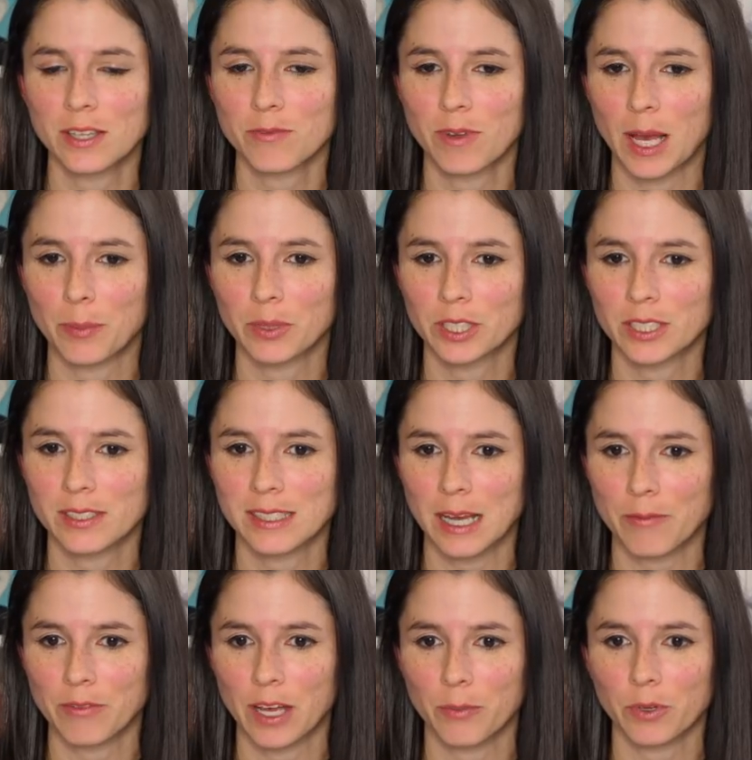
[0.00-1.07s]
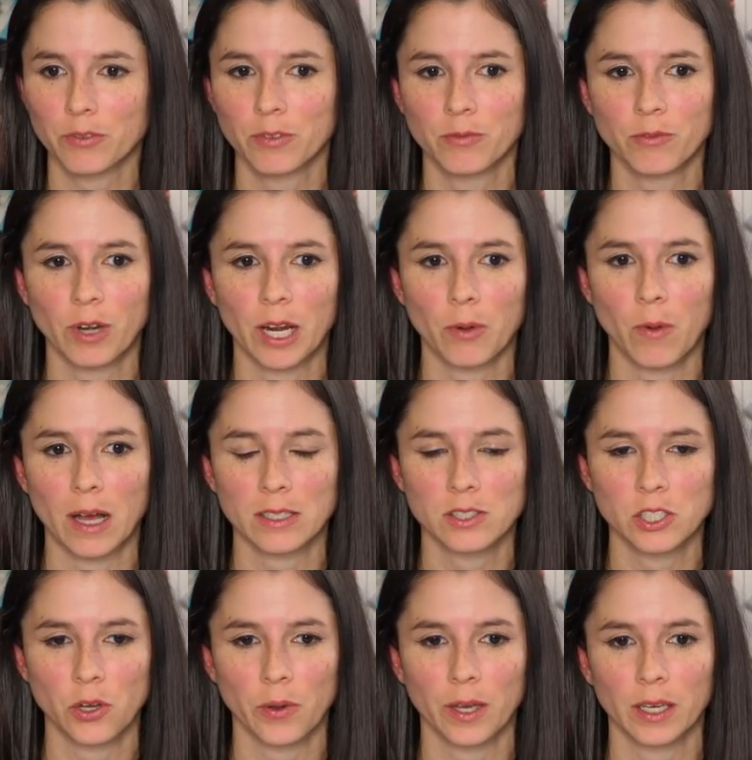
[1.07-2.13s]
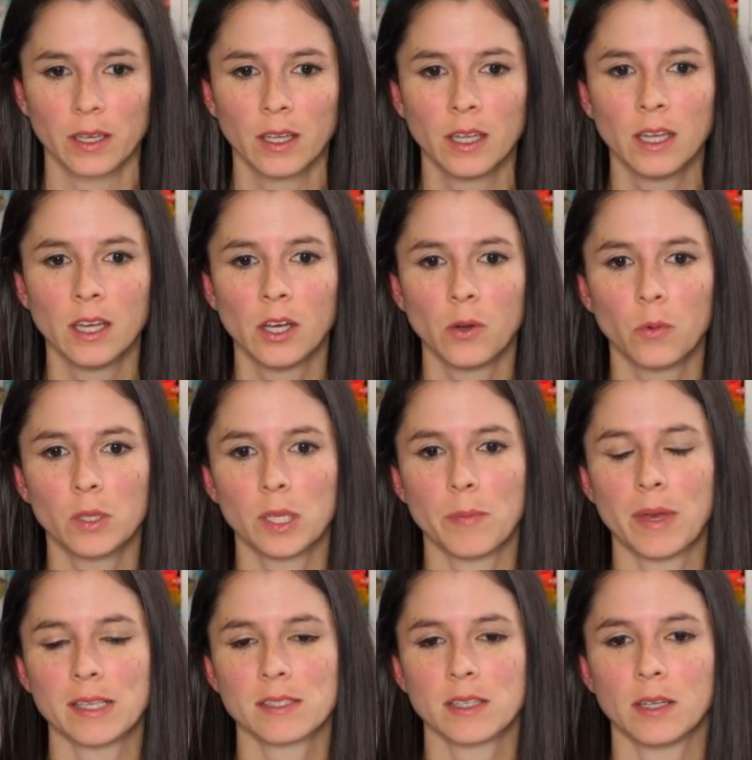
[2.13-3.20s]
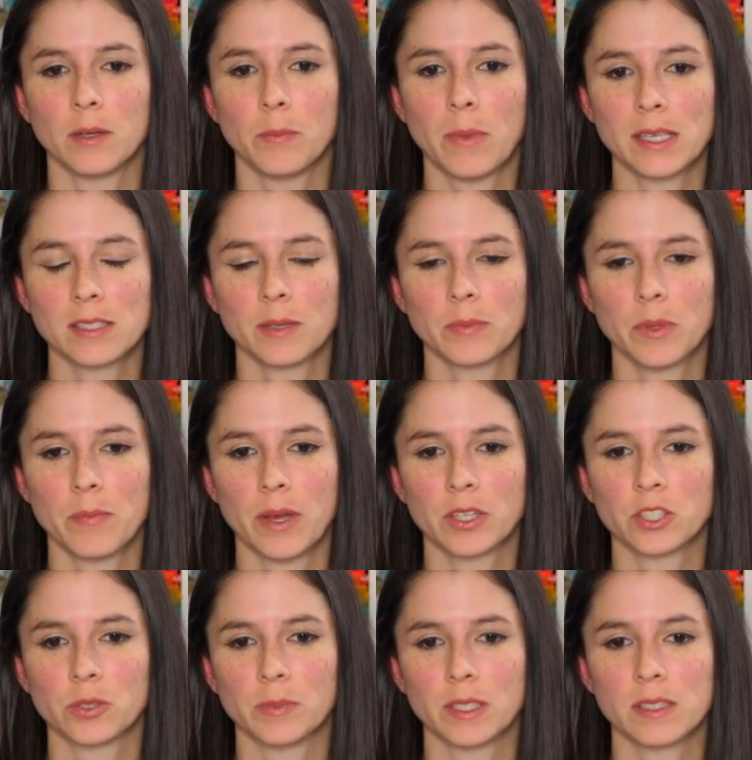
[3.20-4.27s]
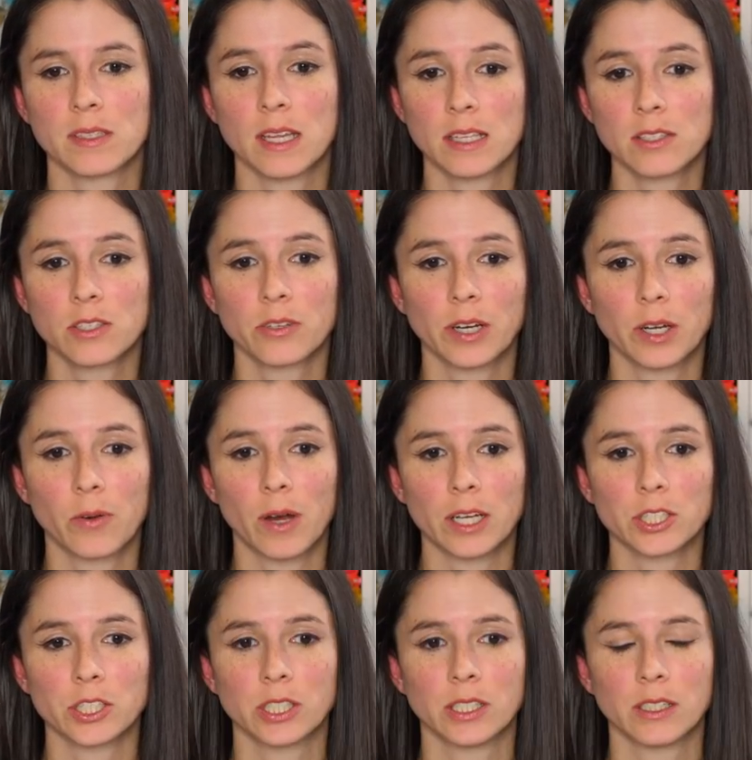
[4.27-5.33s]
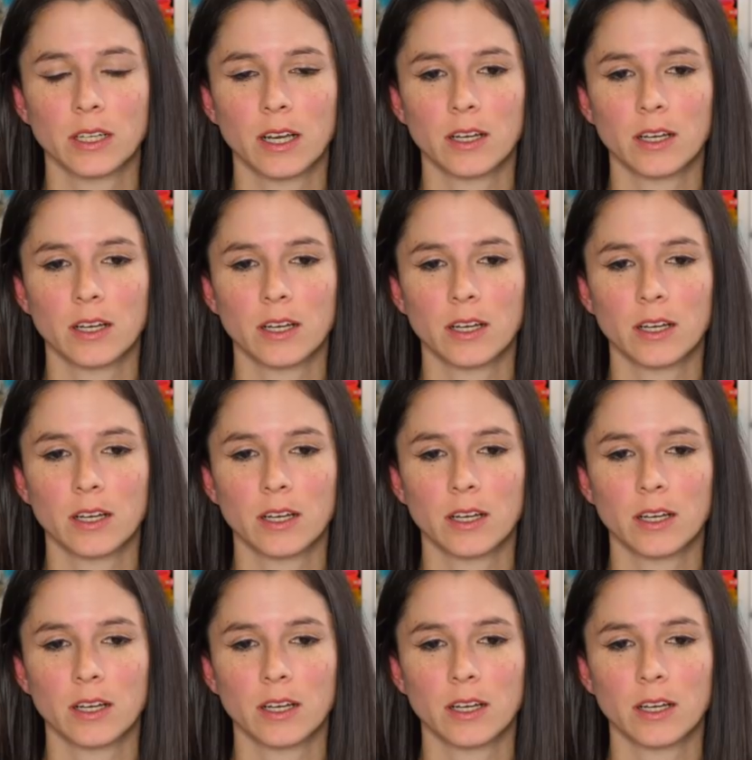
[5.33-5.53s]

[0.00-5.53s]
on the fabric to stop fabric from fraying while sewing, will it mess mess up the measurements? That's a great question.